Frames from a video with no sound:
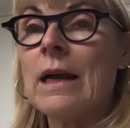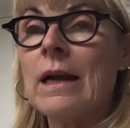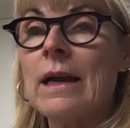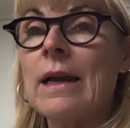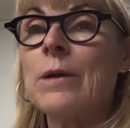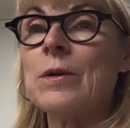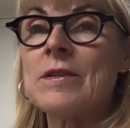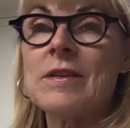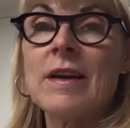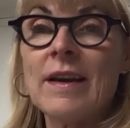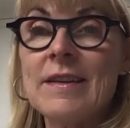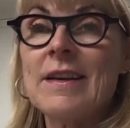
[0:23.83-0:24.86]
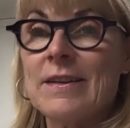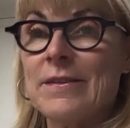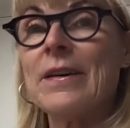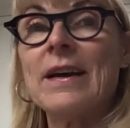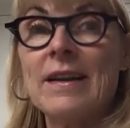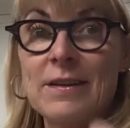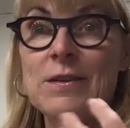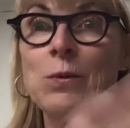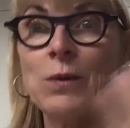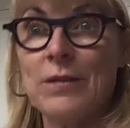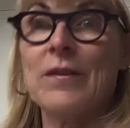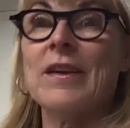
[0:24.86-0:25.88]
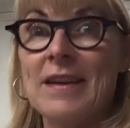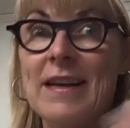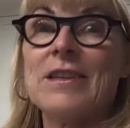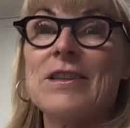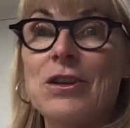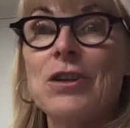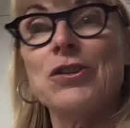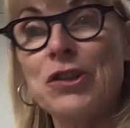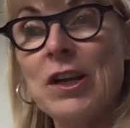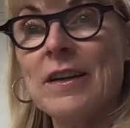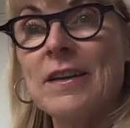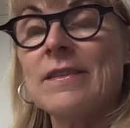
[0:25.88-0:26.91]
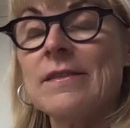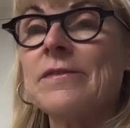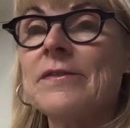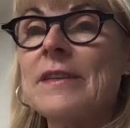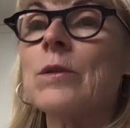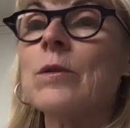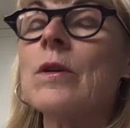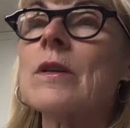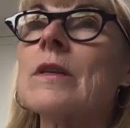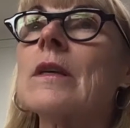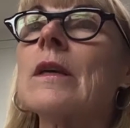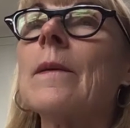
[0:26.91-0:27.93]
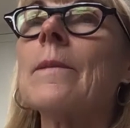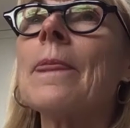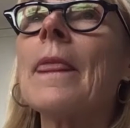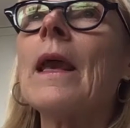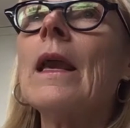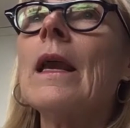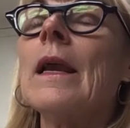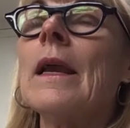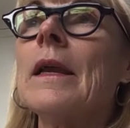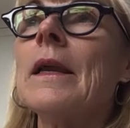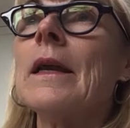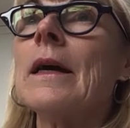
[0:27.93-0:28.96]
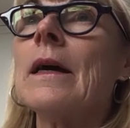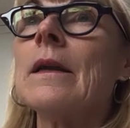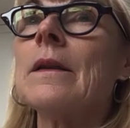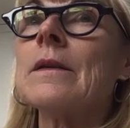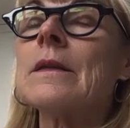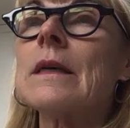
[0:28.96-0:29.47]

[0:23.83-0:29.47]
I was identified as one of the next gen folks. And